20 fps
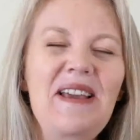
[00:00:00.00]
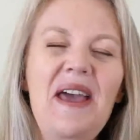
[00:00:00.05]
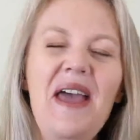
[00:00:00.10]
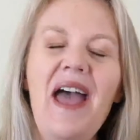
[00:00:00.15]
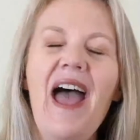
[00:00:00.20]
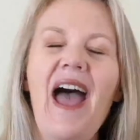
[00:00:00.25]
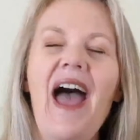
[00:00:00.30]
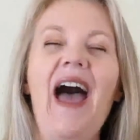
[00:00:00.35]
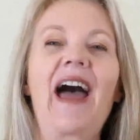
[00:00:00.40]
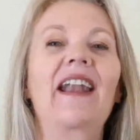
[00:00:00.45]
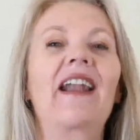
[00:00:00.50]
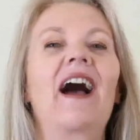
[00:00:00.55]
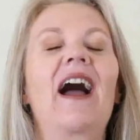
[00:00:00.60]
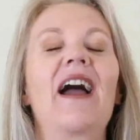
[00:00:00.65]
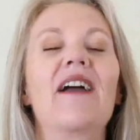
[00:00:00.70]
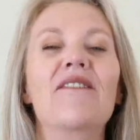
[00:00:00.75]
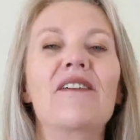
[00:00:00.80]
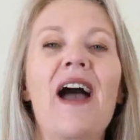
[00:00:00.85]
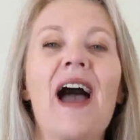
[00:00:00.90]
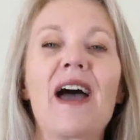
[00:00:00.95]
And
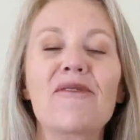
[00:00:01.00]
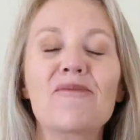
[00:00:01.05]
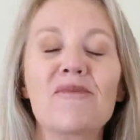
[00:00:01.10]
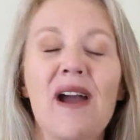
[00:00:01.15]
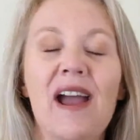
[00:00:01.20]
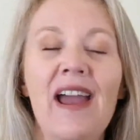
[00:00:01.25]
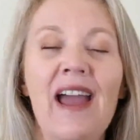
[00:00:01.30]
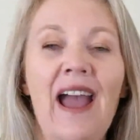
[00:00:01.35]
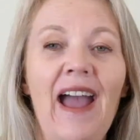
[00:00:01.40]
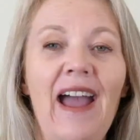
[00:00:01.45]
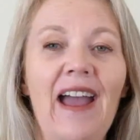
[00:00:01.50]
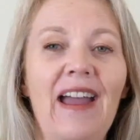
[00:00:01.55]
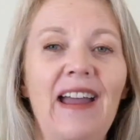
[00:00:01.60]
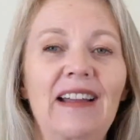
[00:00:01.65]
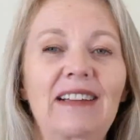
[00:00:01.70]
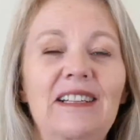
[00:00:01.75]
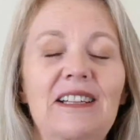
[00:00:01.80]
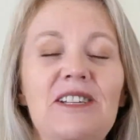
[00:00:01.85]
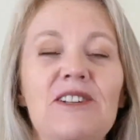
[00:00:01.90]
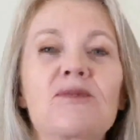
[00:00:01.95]
I've had my hat
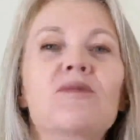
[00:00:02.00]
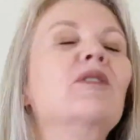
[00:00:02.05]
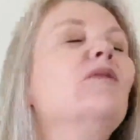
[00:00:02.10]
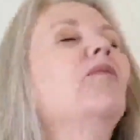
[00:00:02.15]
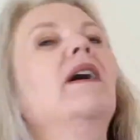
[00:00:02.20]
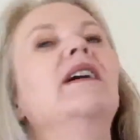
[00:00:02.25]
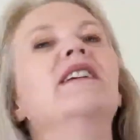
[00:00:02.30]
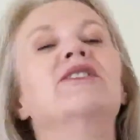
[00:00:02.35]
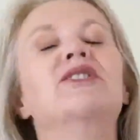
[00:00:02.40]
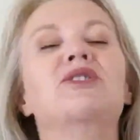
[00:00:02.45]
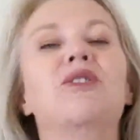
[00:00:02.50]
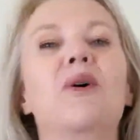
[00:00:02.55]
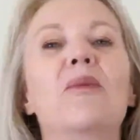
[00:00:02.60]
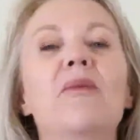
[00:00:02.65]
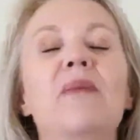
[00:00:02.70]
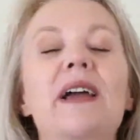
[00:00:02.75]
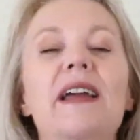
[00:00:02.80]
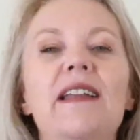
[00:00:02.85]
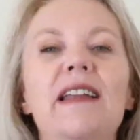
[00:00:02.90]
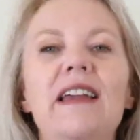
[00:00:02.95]
handed to me by so
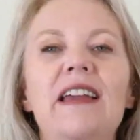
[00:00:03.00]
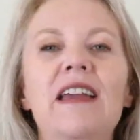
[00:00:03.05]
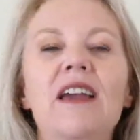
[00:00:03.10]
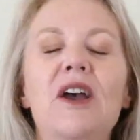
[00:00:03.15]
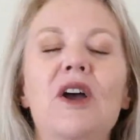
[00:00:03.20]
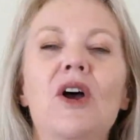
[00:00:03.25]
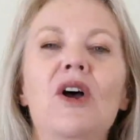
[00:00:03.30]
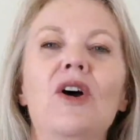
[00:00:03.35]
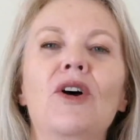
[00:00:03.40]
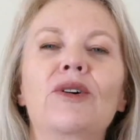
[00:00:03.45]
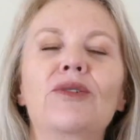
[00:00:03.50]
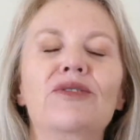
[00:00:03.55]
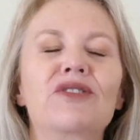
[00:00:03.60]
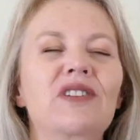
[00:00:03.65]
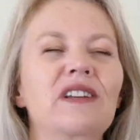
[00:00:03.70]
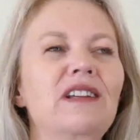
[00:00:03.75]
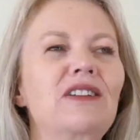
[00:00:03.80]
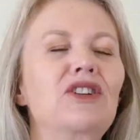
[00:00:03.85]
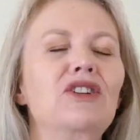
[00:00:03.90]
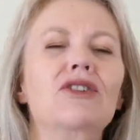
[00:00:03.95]
many who
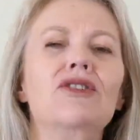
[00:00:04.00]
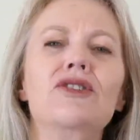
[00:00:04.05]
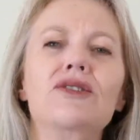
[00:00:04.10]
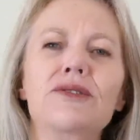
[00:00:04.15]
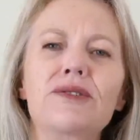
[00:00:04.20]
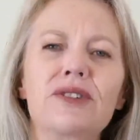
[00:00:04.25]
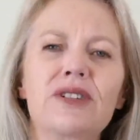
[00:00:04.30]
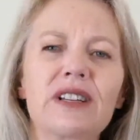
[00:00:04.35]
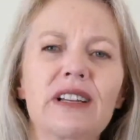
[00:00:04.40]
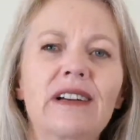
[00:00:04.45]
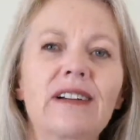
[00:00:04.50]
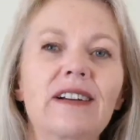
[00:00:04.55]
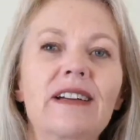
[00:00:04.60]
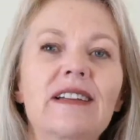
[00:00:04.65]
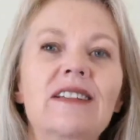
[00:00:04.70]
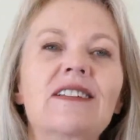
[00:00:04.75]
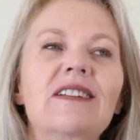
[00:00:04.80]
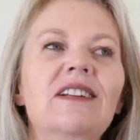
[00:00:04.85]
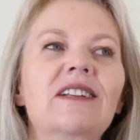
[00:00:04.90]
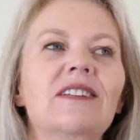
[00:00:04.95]
said, you're too
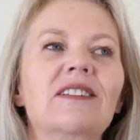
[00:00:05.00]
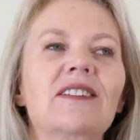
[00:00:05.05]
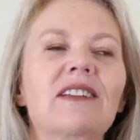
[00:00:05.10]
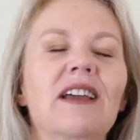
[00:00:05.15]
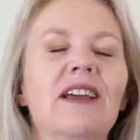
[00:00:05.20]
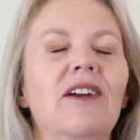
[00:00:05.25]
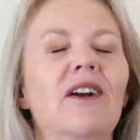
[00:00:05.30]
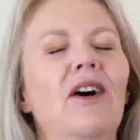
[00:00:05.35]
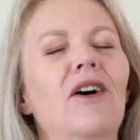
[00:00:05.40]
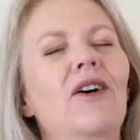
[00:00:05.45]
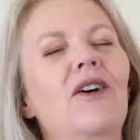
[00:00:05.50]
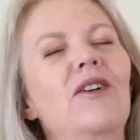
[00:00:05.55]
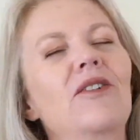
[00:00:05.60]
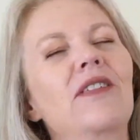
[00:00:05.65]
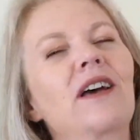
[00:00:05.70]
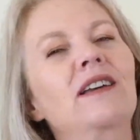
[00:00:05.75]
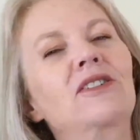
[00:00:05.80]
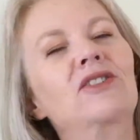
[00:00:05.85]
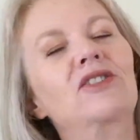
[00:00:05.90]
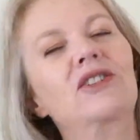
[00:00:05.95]
serious. And it's like, oh,
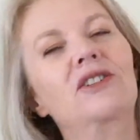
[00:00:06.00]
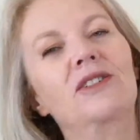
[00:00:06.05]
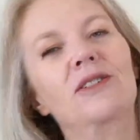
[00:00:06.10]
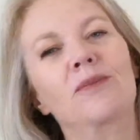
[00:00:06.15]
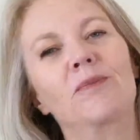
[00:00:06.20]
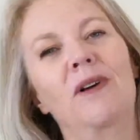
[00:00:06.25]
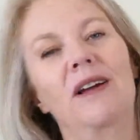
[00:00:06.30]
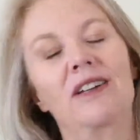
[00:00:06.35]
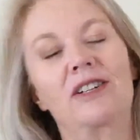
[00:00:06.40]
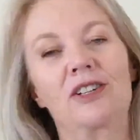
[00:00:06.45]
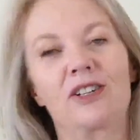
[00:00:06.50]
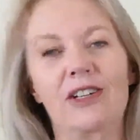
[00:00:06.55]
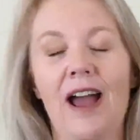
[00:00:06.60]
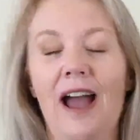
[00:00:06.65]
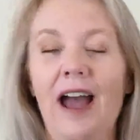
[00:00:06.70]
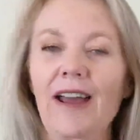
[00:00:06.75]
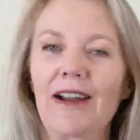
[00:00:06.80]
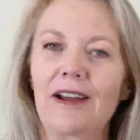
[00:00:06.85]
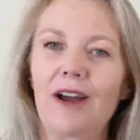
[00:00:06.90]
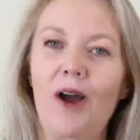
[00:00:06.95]
that's just my
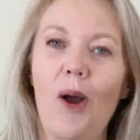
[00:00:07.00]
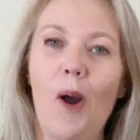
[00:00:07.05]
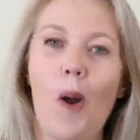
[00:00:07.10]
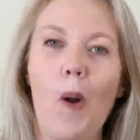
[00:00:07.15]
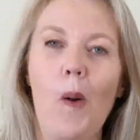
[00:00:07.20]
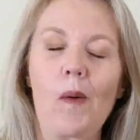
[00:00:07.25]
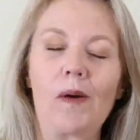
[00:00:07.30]
shadow.